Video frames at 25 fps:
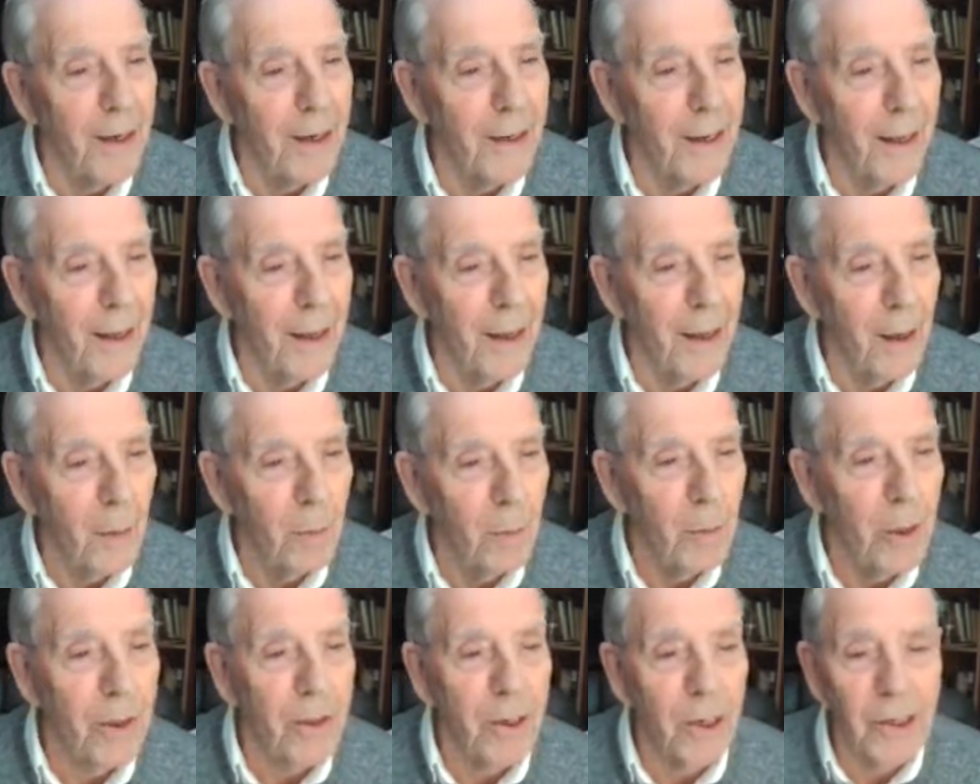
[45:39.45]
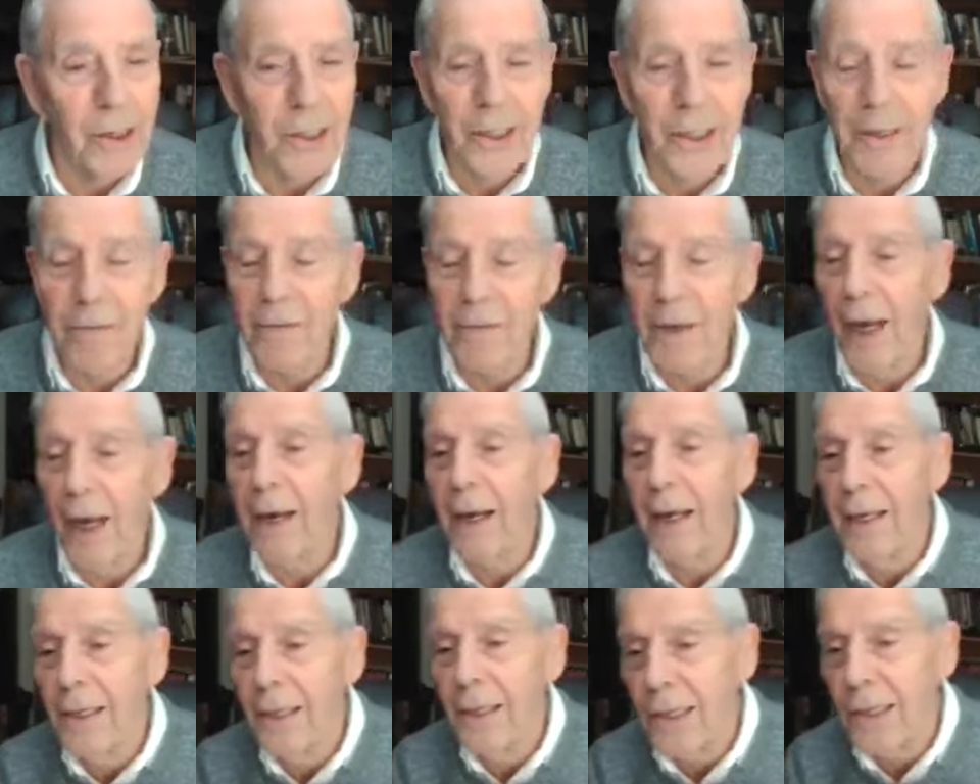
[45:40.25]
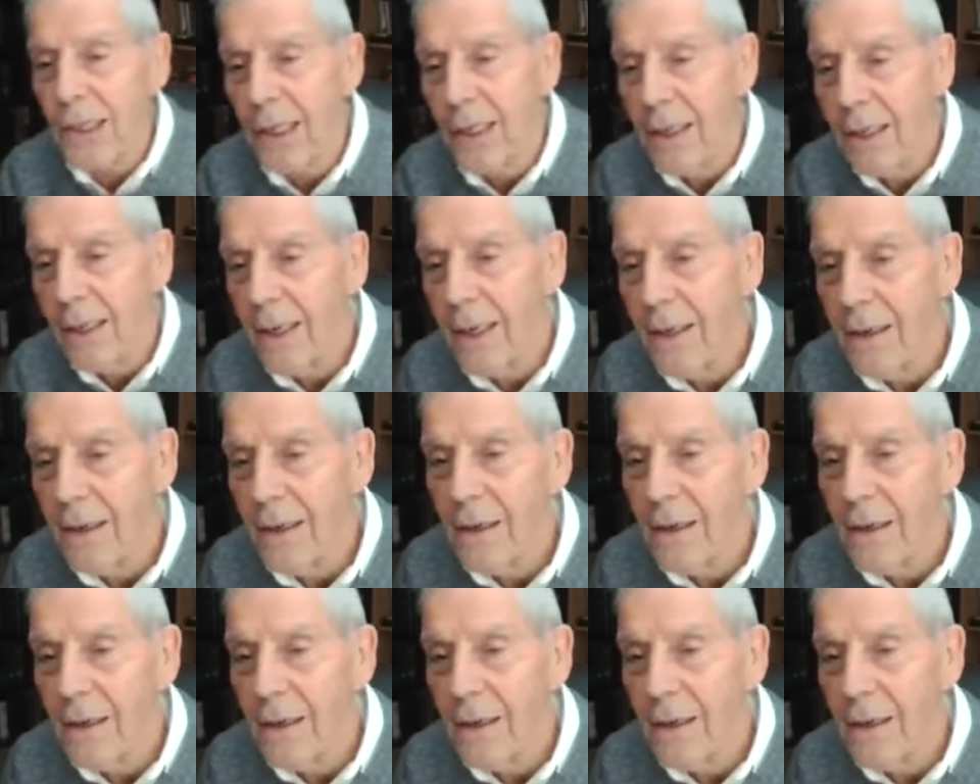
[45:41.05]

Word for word: in because they've got his